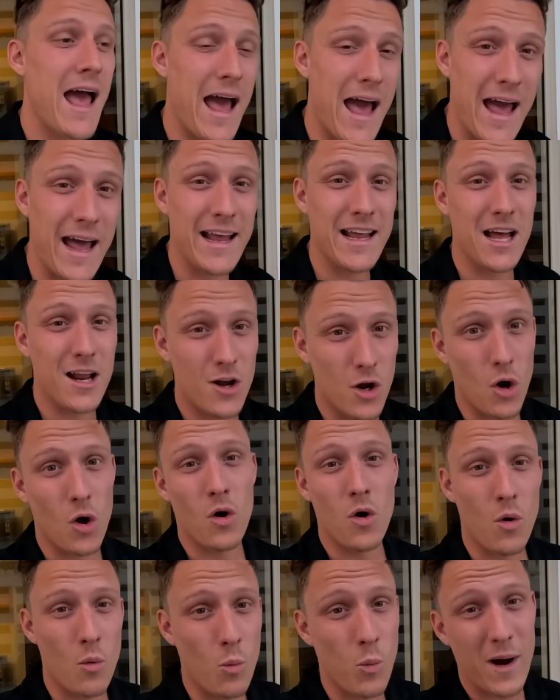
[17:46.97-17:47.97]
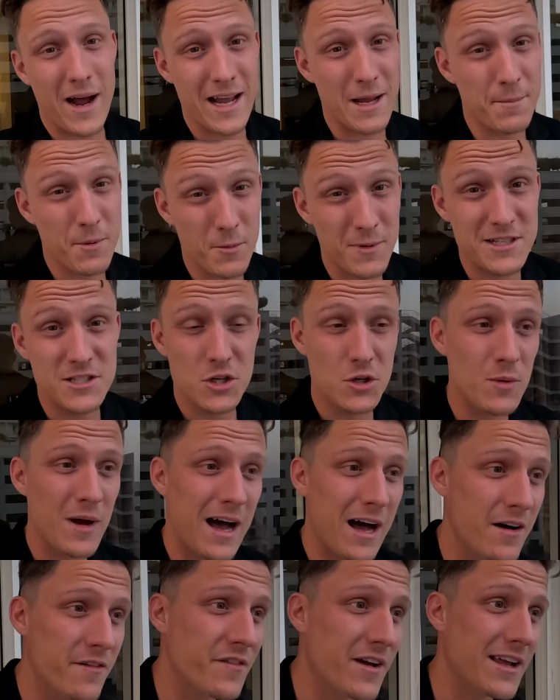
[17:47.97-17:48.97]
a long way, but we do
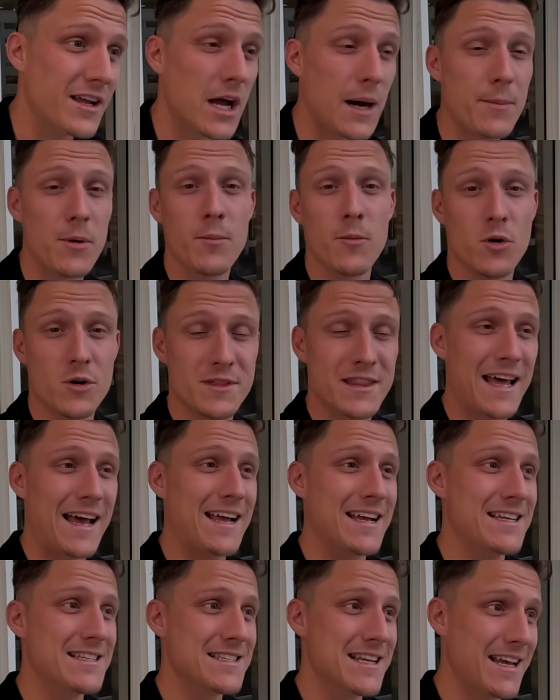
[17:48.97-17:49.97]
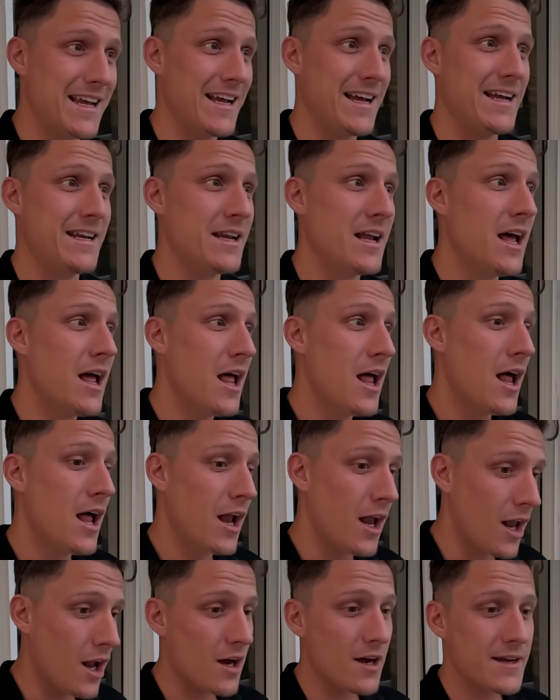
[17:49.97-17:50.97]
have a couple more days in
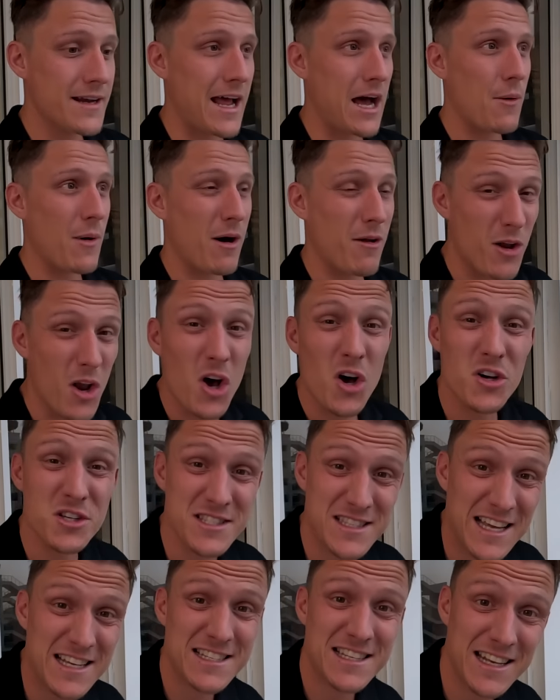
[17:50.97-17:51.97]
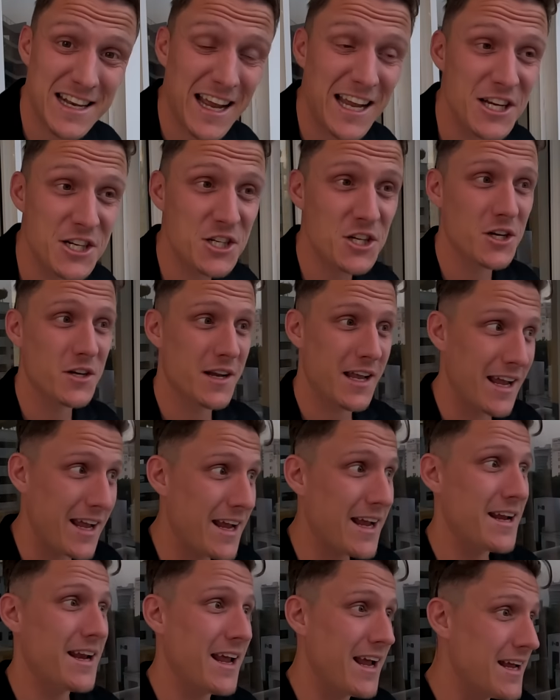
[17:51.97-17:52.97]
Lucknow, our last destination
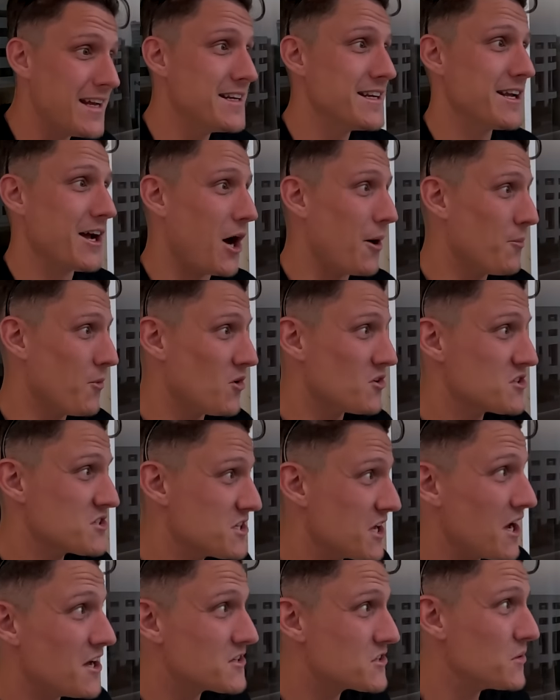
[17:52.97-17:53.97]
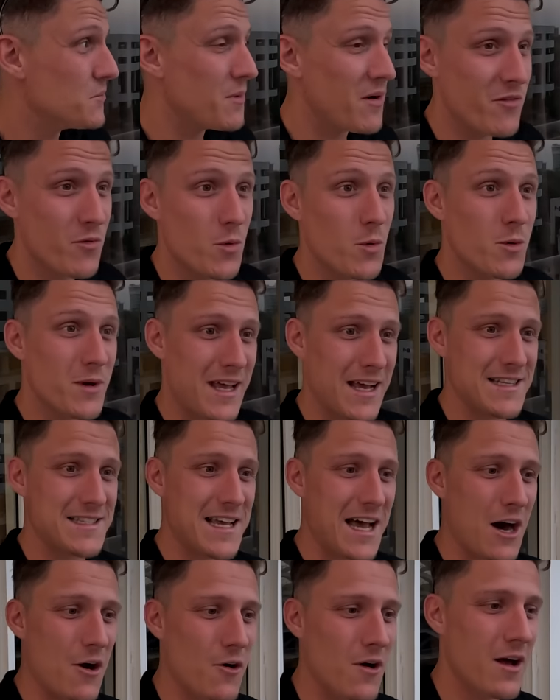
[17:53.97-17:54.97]
in India. I'm not certain whether we'll
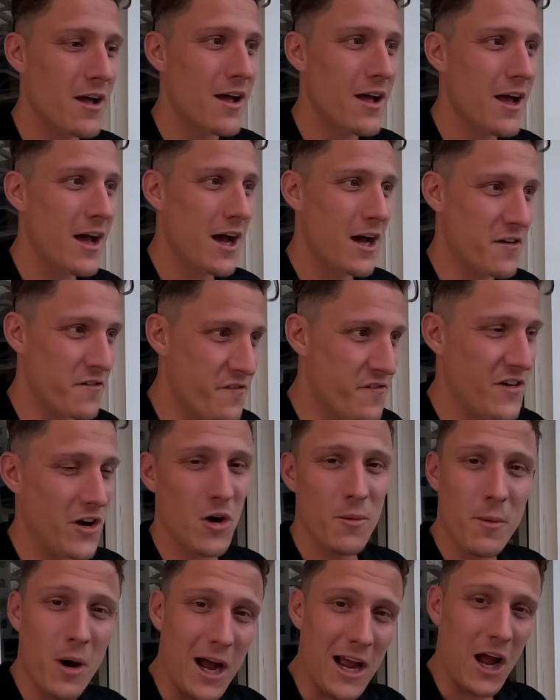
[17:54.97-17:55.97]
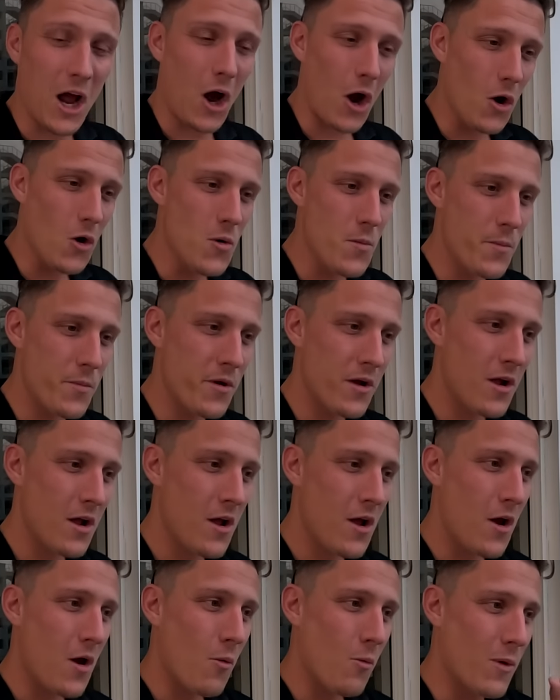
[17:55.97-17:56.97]
get out and film. I hope
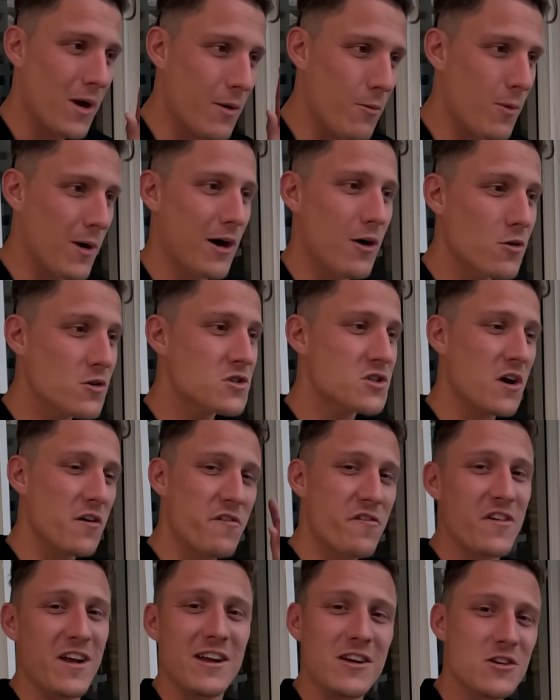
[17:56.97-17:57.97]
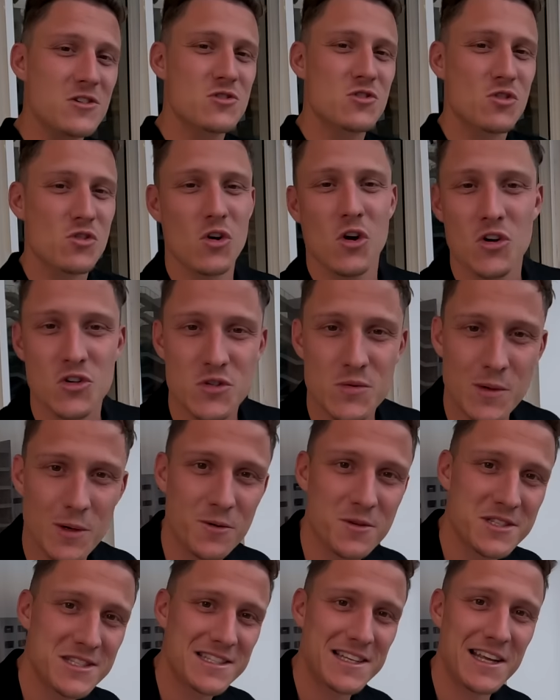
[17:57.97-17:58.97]
we will, so fingers crossed
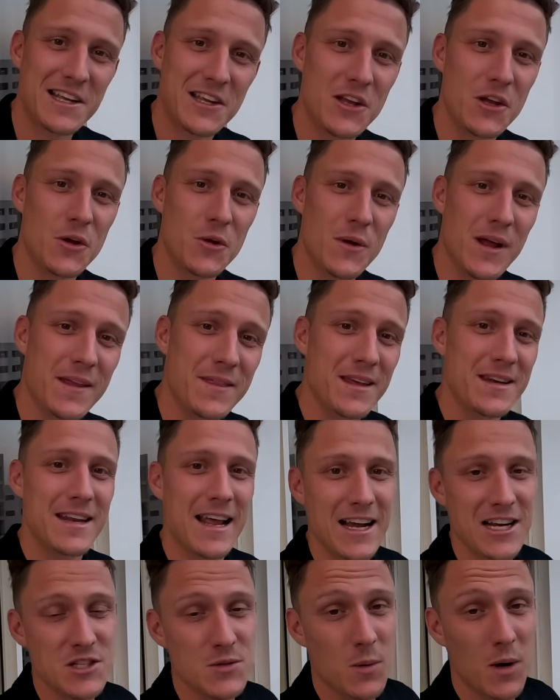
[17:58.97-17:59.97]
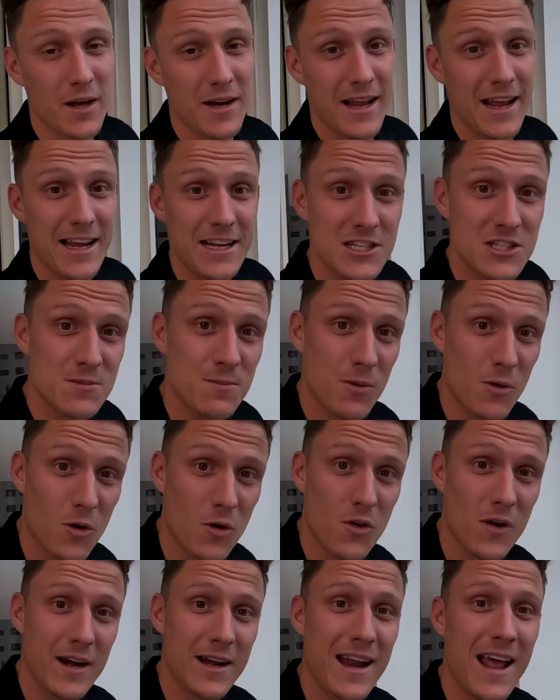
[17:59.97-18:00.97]
we'll see you in the next one,
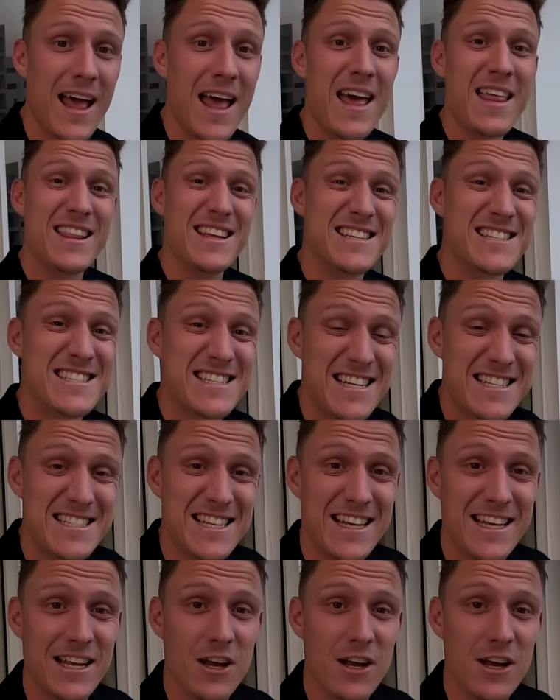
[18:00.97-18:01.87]
exploring the city